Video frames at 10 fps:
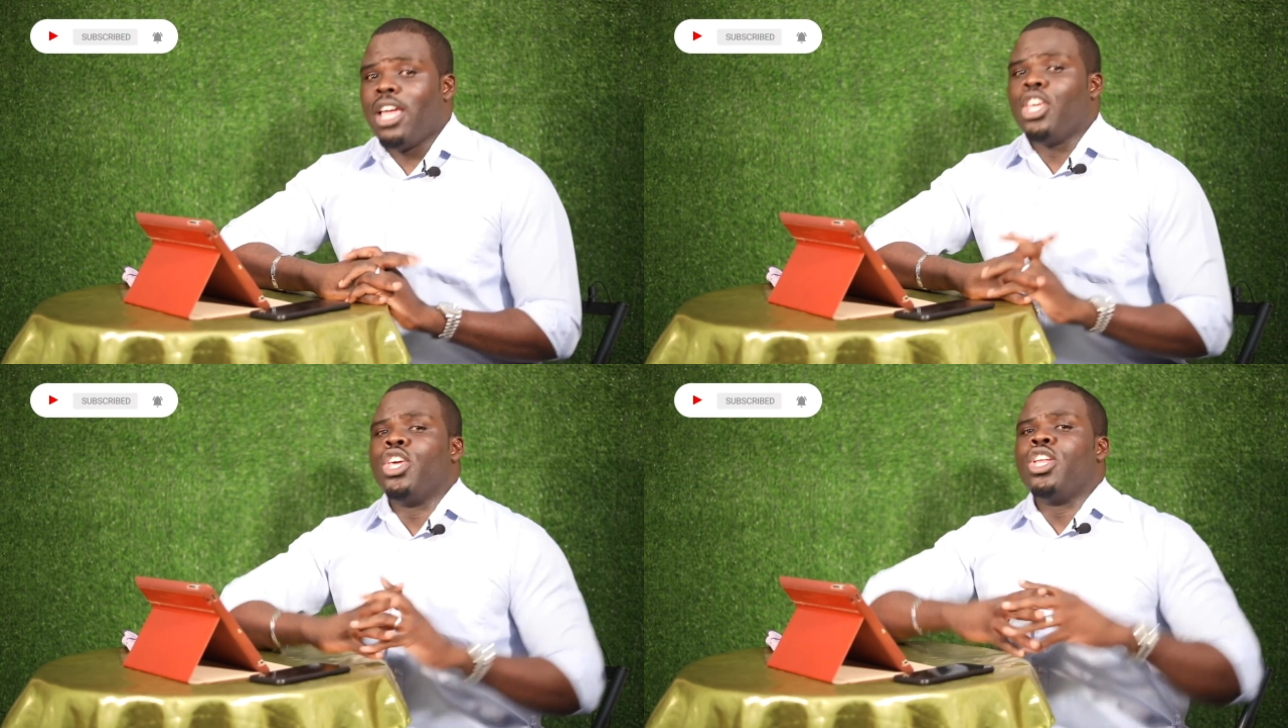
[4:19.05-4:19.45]

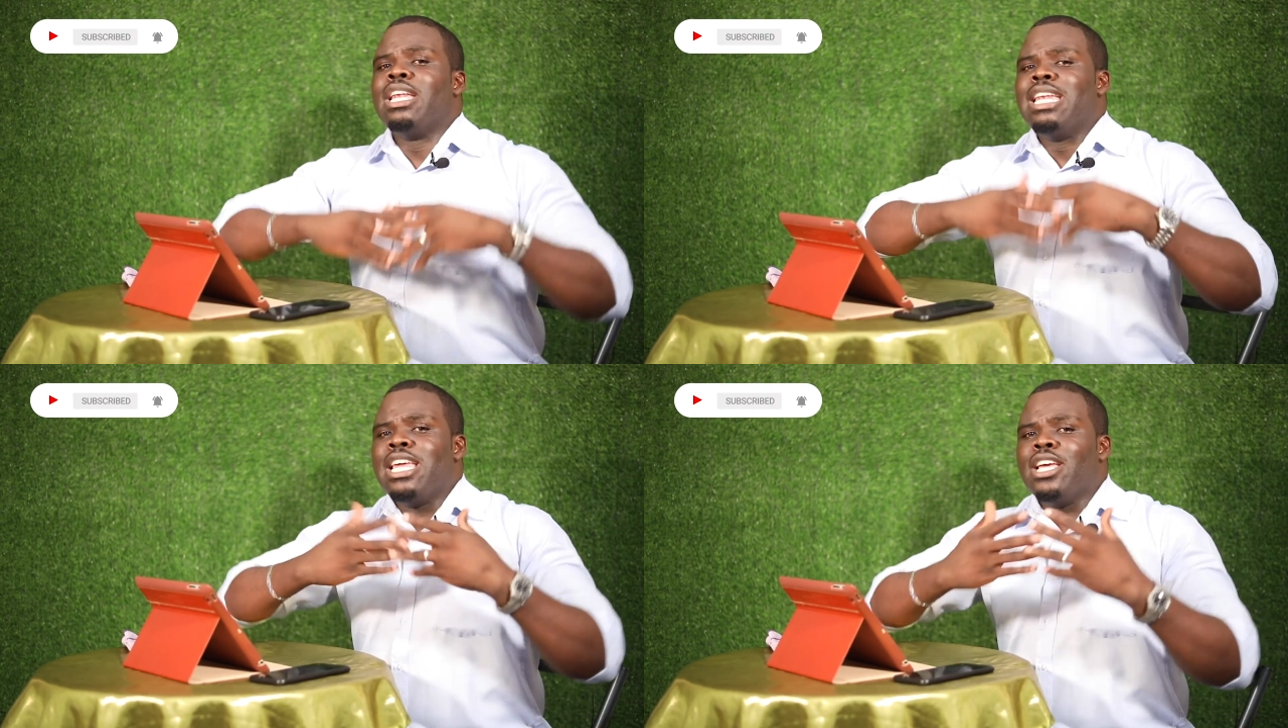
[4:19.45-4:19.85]
He
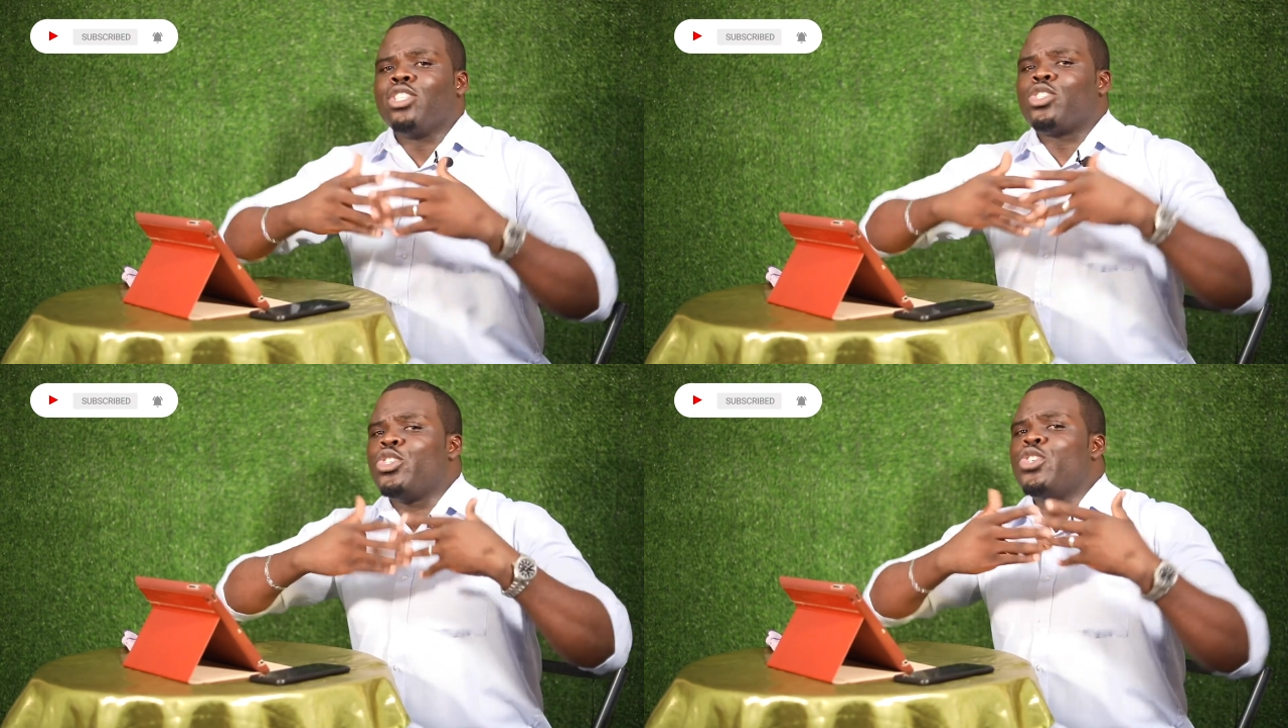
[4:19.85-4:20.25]

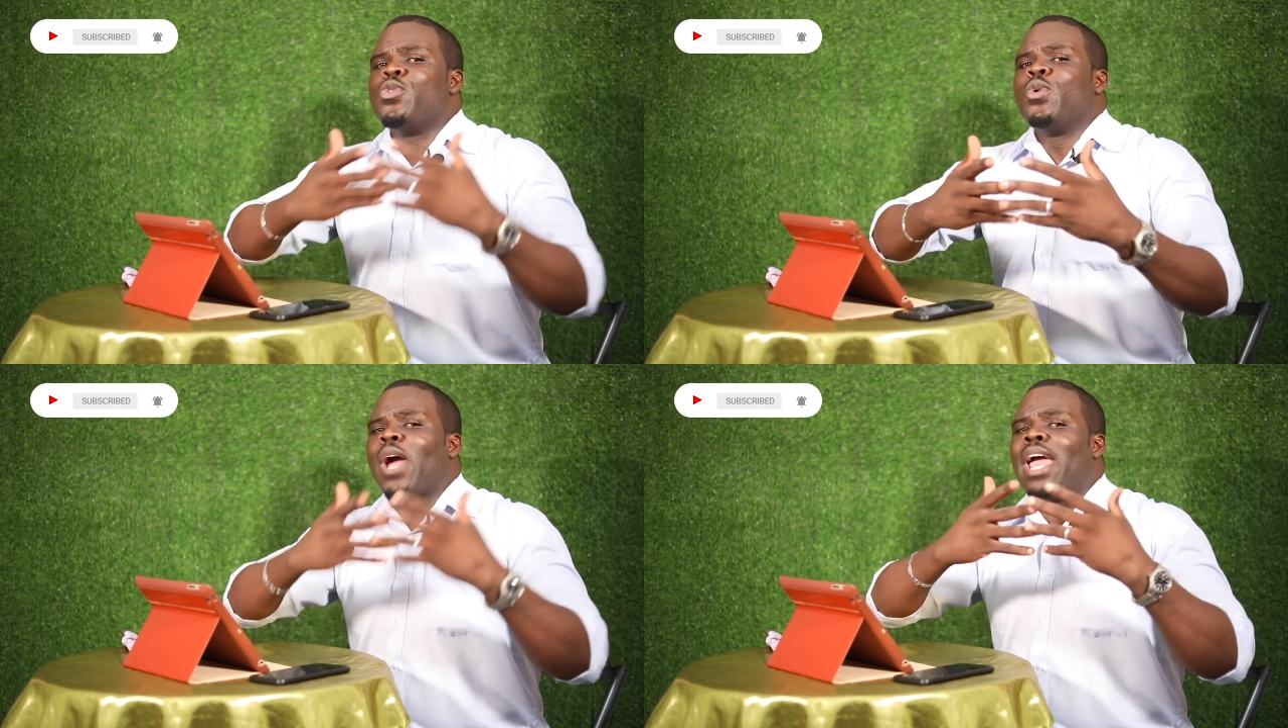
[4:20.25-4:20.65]
needs
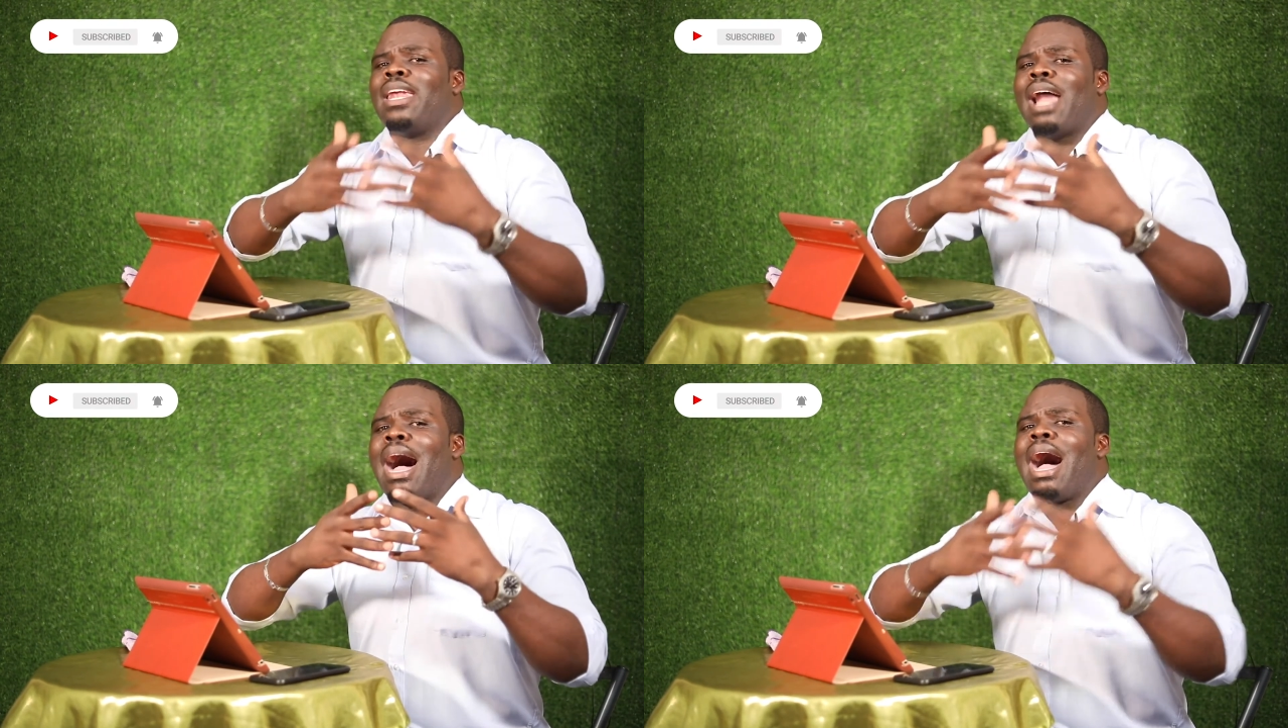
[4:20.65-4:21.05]
you
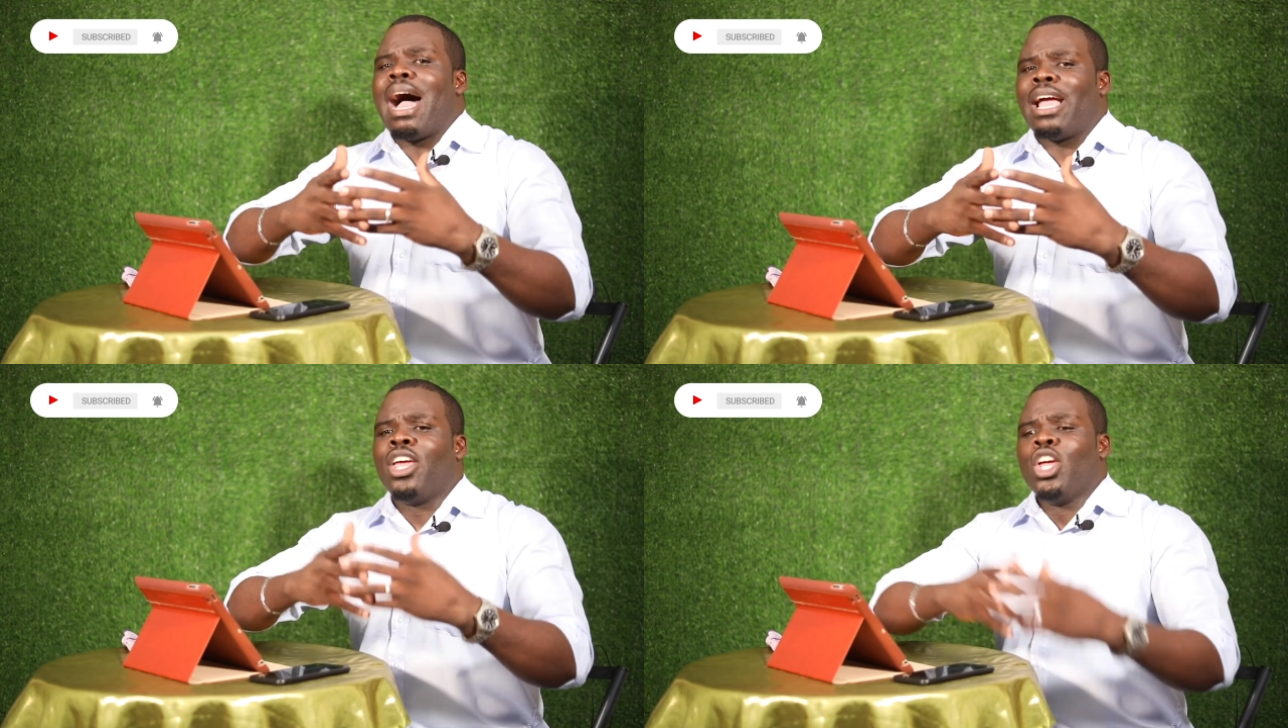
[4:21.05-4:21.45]
and
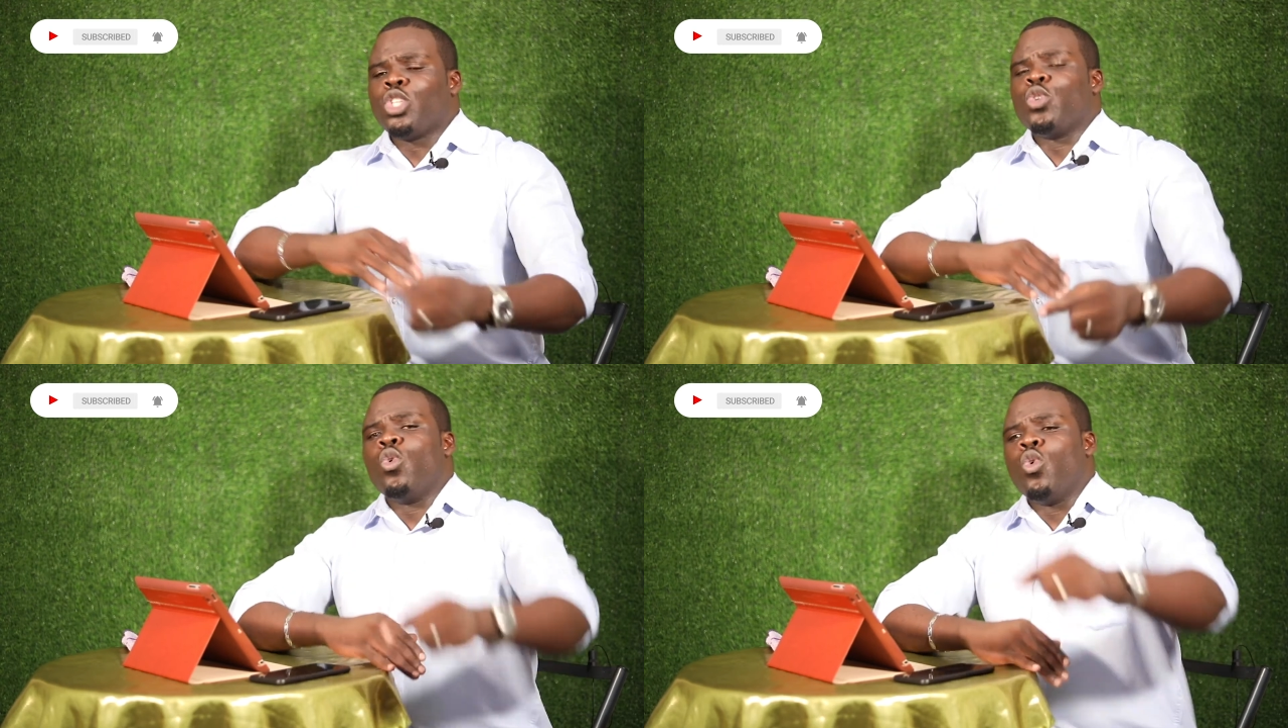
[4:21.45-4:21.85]
I
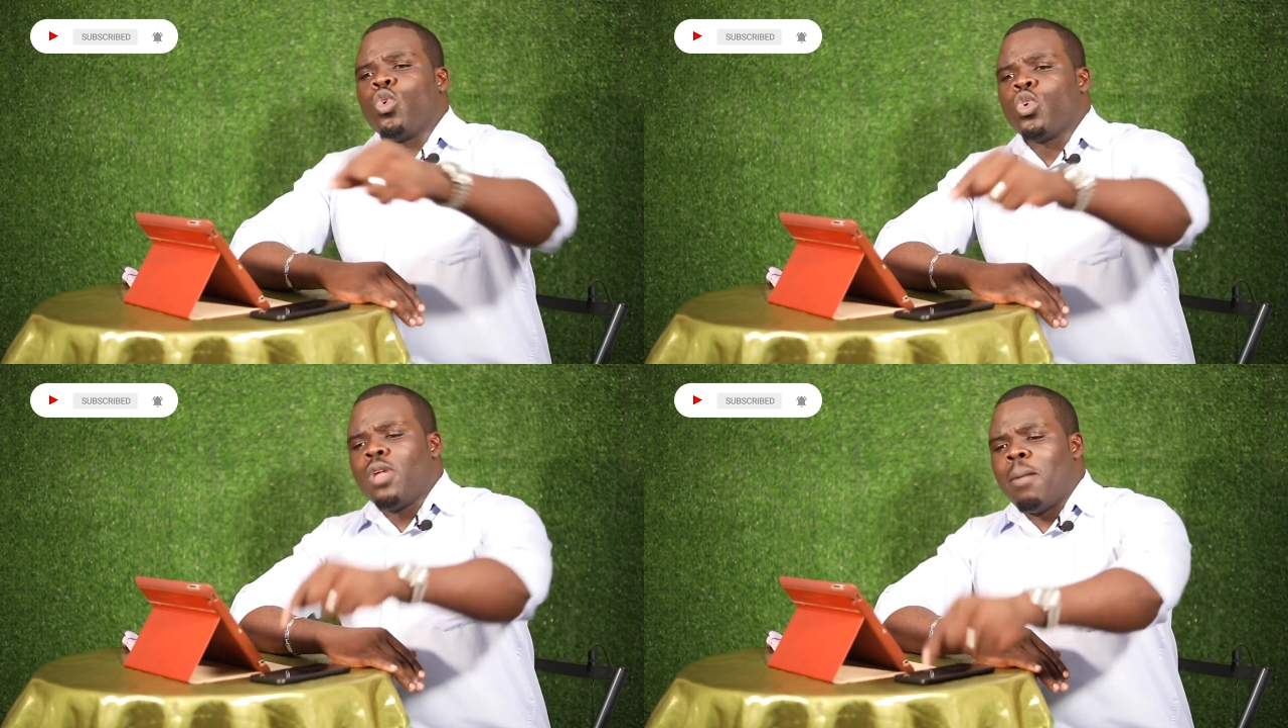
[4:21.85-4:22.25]
to